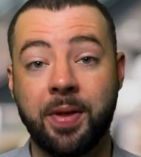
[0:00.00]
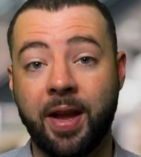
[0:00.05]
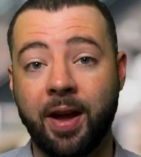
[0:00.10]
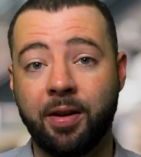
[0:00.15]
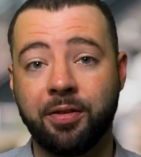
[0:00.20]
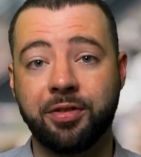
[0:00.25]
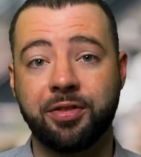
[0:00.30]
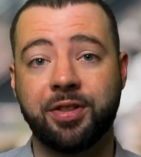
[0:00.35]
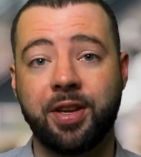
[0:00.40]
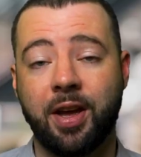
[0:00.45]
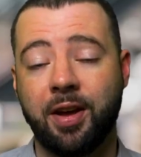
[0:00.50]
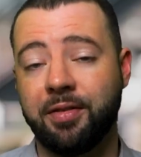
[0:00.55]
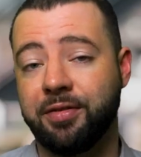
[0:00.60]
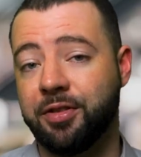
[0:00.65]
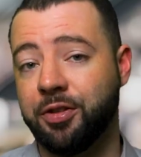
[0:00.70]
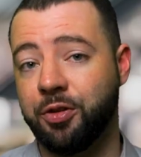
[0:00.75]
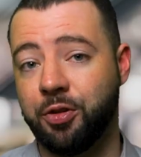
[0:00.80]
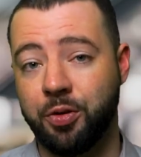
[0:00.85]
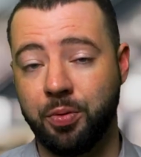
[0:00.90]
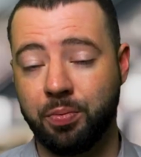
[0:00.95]
the outset of
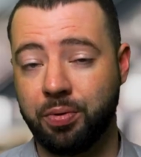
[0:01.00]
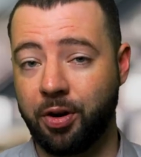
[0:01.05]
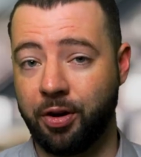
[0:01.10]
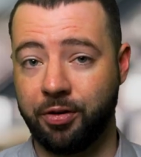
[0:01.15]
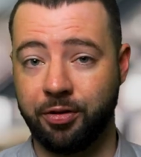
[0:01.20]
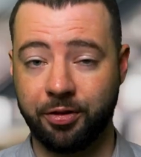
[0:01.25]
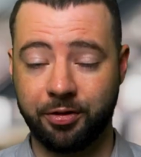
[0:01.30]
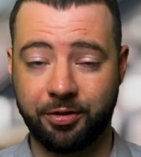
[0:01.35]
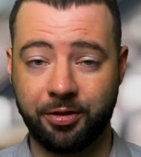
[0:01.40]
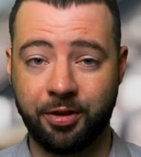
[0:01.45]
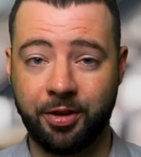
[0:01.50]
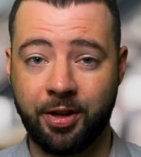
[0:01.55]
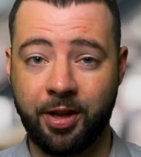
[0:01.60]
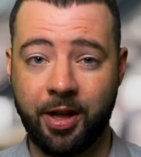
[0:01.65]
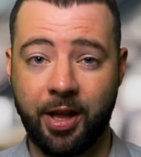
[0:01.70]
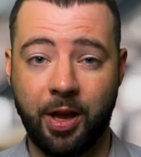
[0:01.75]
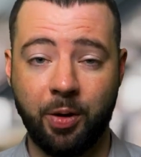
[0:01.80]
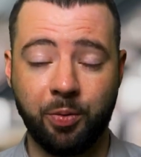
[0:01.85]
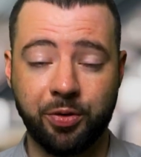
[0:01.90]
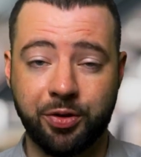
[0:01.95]
the new product,
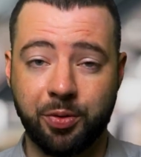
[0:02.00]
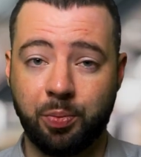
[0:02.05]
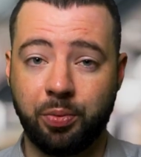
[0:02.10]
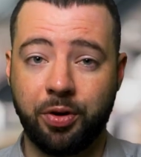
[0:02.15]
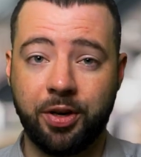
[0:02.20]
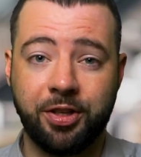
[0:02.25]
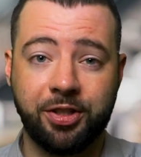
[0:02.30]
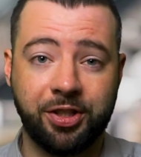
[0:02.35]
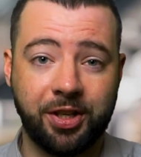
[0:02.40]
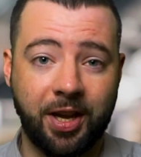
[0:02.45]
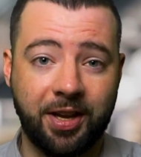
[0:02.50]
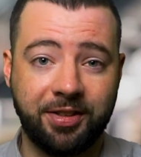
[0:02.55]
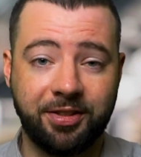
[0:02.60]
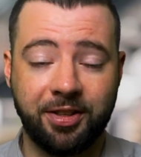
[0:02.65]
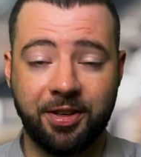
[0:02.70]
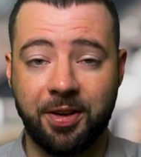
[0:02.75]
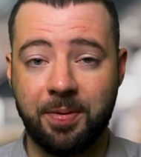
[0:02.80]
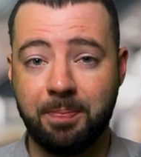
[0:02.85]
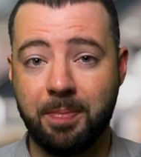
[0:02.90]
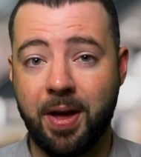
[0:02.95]
it was
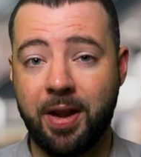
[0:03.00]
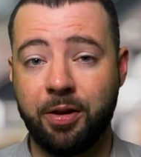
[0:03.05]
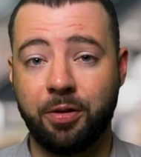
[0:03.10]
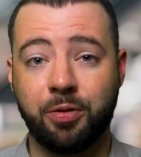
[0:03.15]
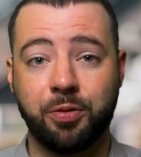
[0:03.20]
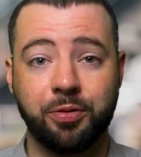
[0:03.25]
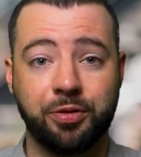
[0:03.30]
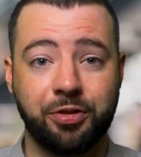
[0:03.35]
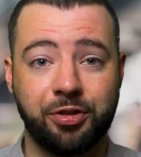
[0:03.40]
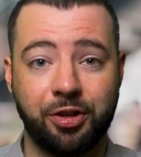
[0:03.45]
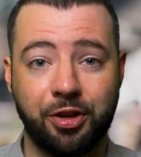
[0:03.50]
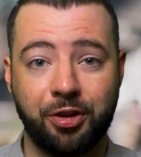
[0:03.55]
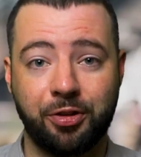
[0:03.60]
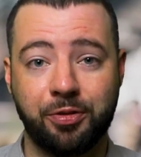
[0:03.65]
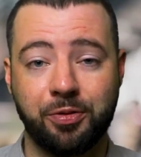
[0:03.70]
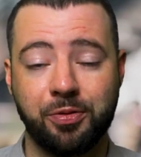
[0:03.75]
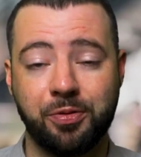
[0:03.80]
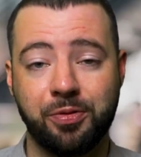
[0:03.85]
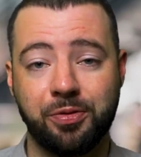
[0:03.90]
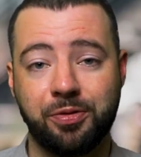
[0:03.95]
appreciated in medical
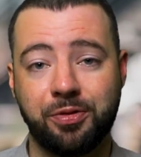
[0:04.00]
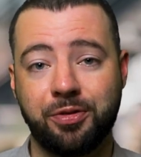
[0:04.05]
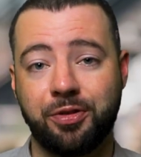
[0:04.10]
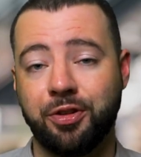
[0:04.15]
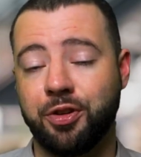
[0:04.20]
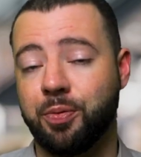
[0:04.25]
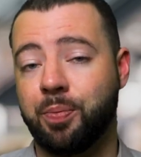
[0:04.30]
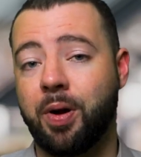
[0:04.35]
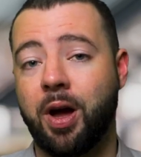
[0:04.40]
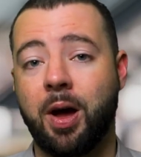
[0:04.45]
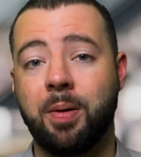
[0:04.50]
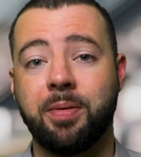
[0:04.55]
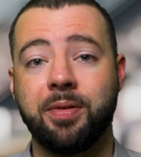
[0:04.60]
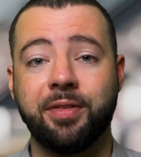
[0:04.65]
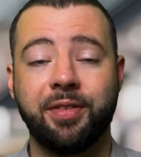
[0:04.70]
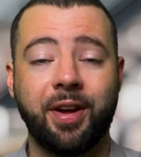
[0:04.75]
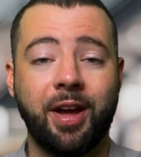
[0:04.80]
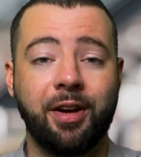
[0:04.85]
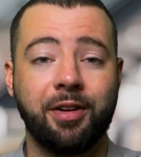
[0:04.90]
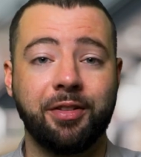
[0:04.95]
circles, the Department
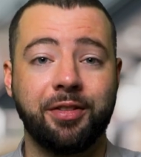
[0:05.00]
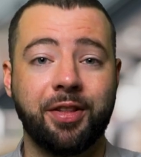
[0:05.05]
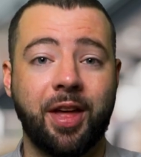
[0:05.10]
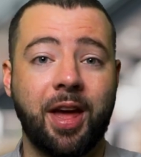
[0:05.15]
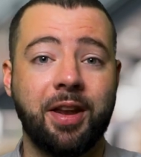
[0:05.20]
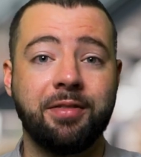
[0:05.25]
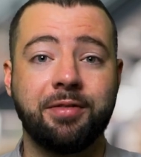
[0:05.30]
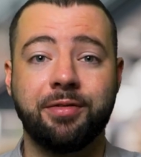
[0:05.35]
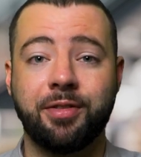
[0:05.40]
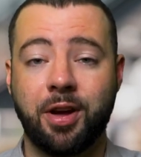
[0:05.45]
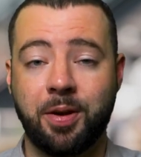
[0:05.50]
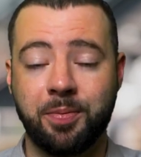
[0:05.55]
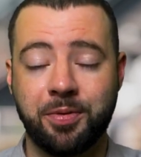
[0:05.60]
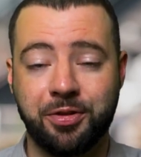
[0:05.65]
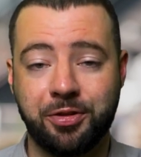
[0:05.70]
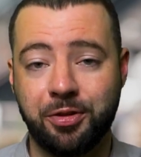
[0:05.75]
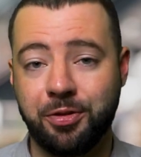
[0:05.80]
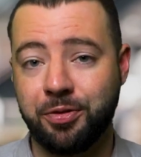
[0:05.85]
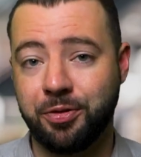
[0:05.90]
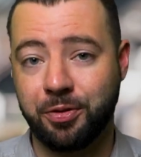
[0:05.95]
of Health and
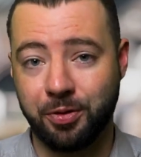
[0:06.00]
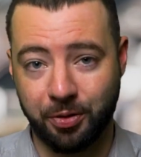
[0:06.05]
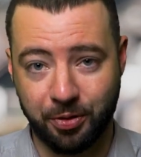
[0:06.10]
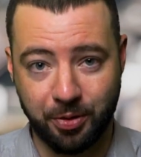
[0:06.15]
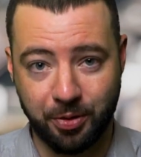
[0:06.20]
pharmaceutical